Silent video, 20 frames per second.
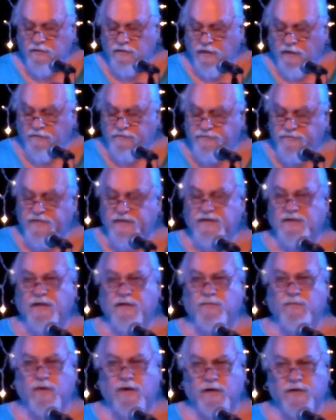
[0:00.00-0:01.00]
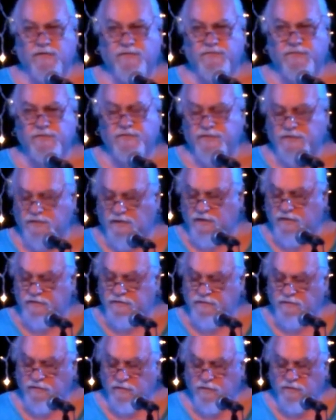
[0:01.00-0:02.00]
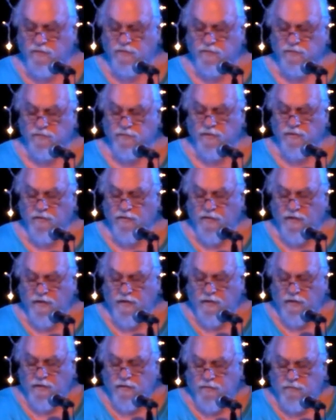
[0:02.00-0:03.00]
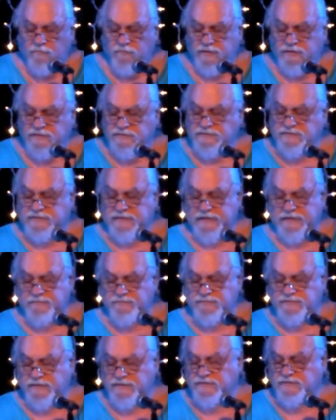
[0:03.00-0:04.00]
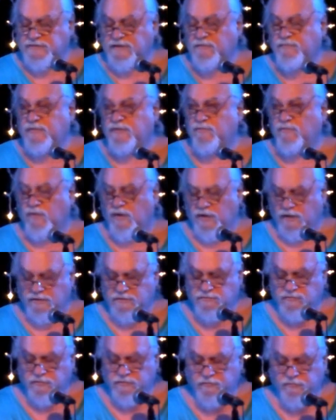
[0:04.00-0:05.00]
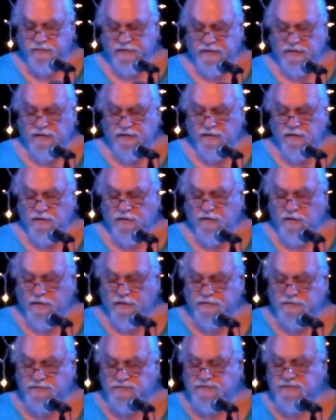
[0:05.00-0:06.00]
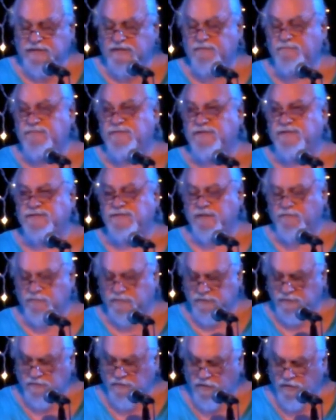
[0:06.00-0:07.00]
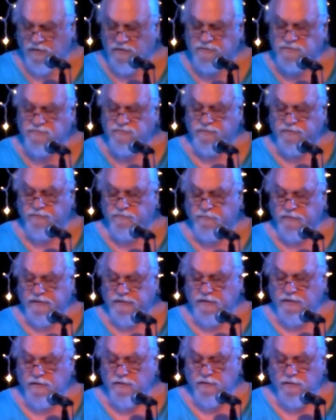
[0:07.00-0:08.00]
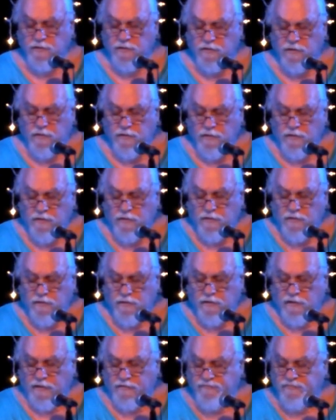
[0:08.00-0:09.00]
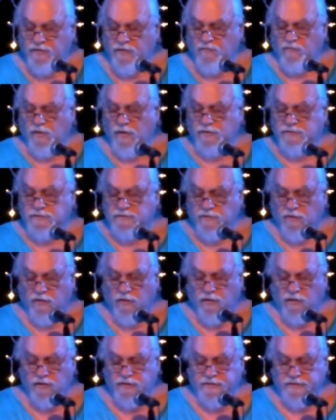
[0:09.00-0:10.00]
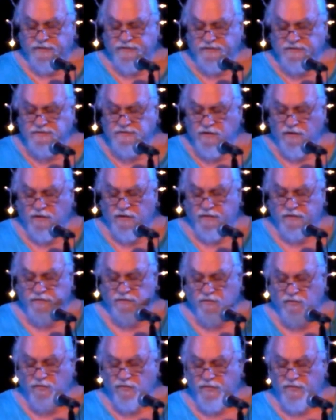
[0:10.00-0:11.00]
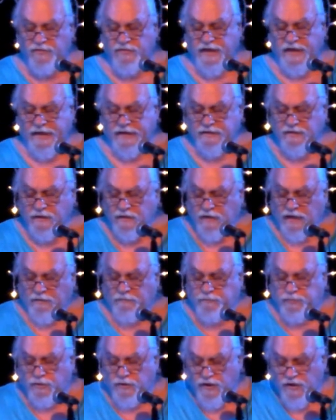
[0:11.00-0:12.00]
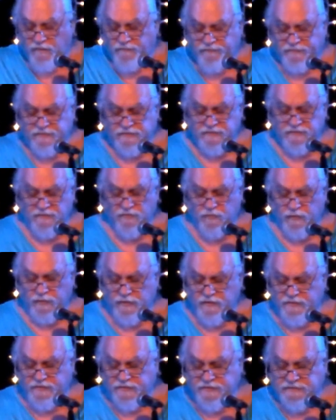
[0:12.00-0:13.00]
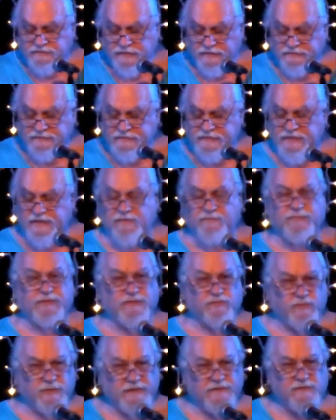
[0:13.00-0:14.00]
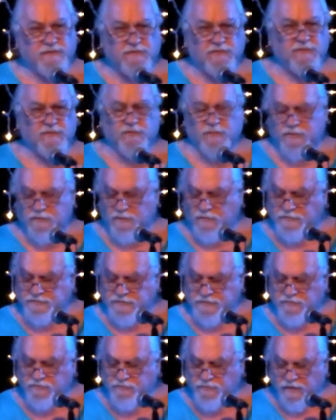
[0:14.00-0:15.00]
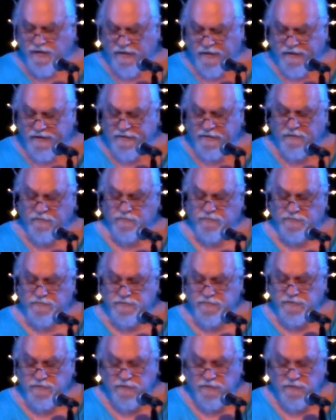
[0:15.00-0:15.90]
I think I walk through the garden alone, but it seems that someone walks with me, and it seems that someone talks with me. I have not walked at all in this garden or that. A prophet in the wilderness, I stand between two worlds and cry out.